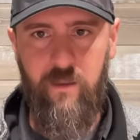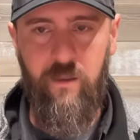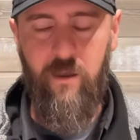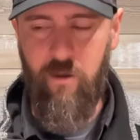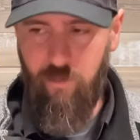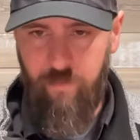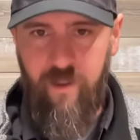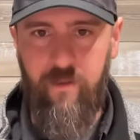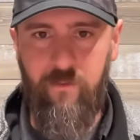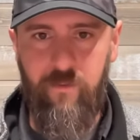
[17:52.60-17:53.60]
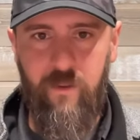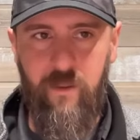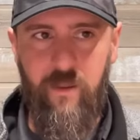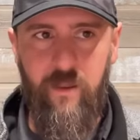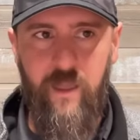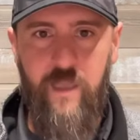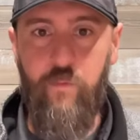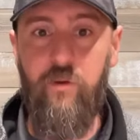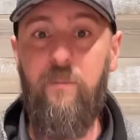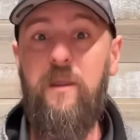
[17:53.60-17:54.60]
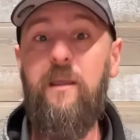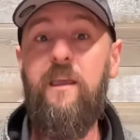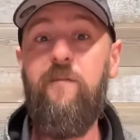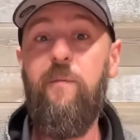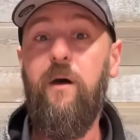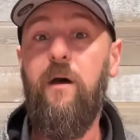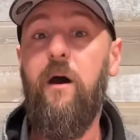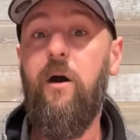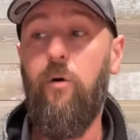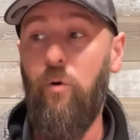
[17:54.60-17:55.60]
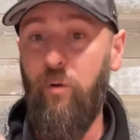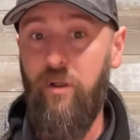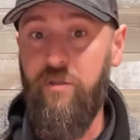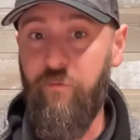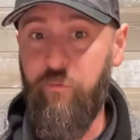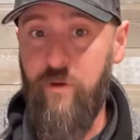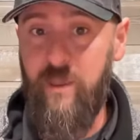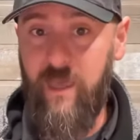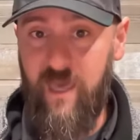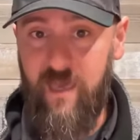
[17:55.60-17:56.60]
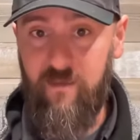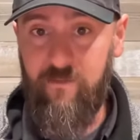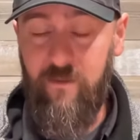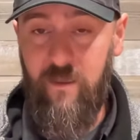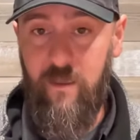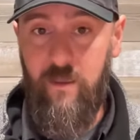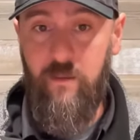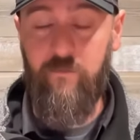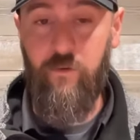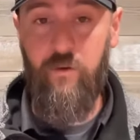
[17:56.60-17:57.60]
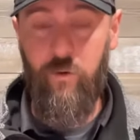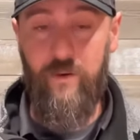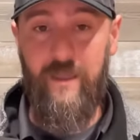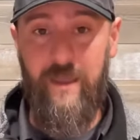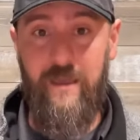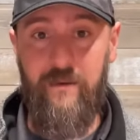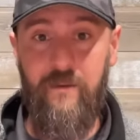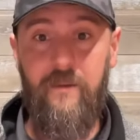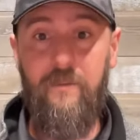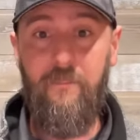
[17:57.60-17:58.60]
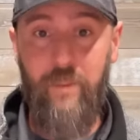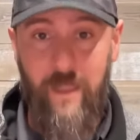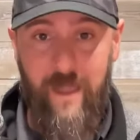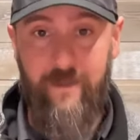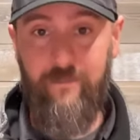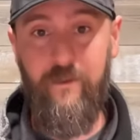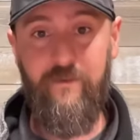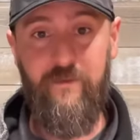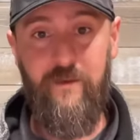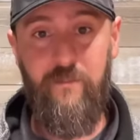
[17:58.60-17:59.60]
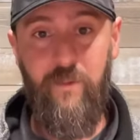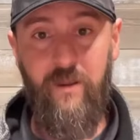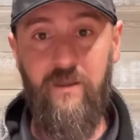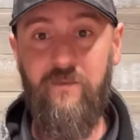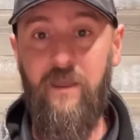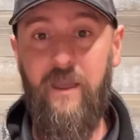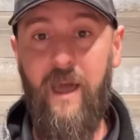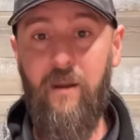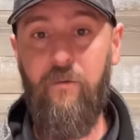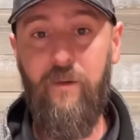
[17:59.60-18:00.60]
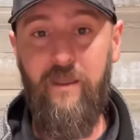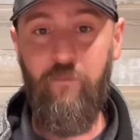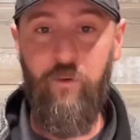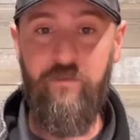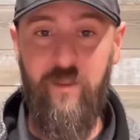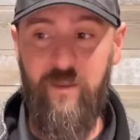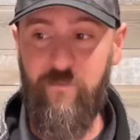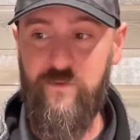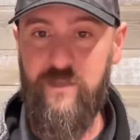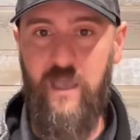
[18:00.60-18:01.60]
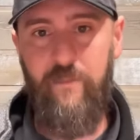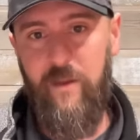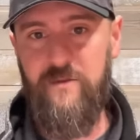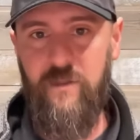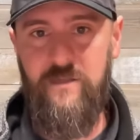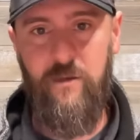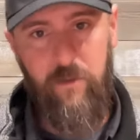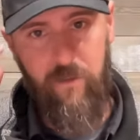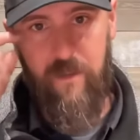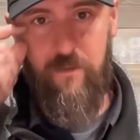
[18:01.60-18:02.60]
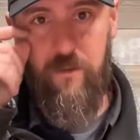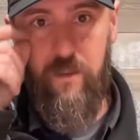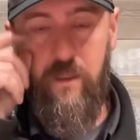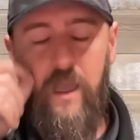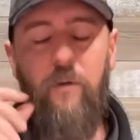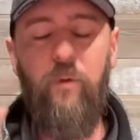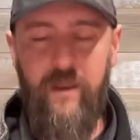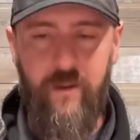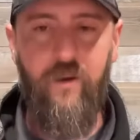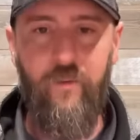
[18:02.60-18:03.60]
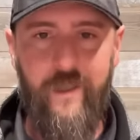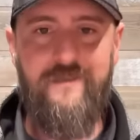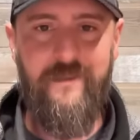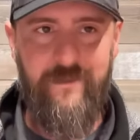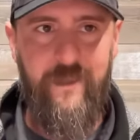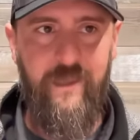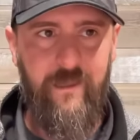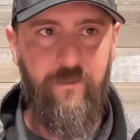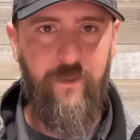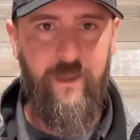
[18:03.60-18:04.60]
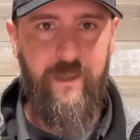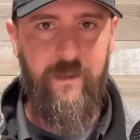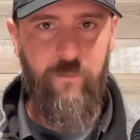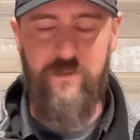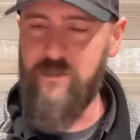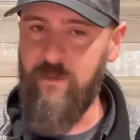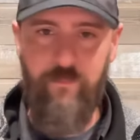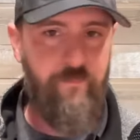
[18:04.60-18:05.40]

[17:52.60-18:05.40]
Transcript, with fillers: Calm down. He wanted me to give him a whole other free case. So, you know what he got? Blacklisted. Because I don't, it's one thing if you say, hey, man, let's just let you all know that we know it's a thing. Okay. We ship